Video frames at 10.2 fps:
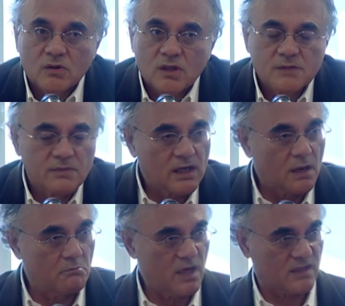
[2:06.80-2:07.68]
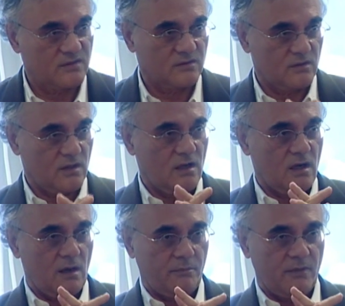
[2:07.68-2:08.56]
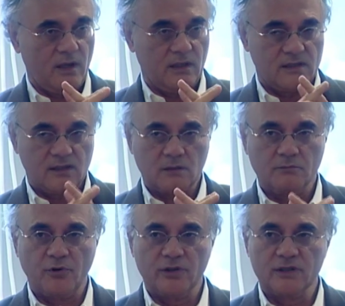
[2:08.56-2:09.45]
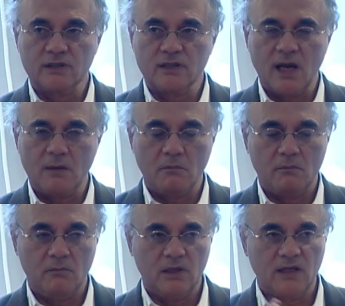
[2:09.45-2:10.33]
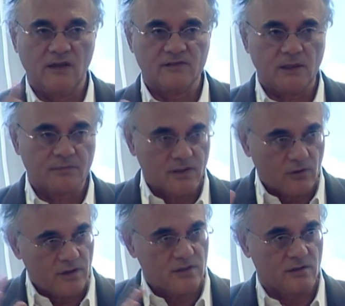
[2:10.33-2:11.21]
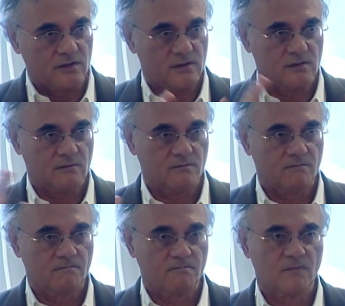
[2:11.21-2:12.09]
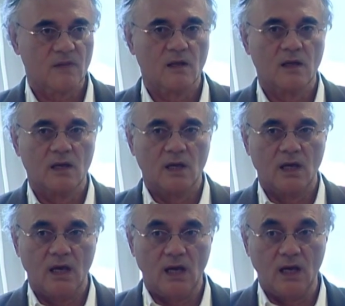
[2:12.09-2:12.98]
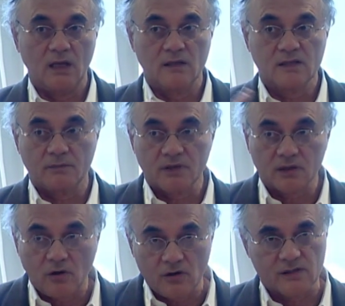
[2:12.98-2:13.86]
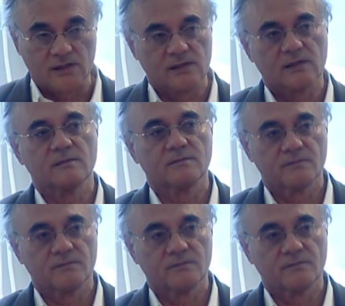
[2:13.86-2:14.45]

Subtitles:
These became mixed up at a certain point in time, but they have separate origins and separate causes.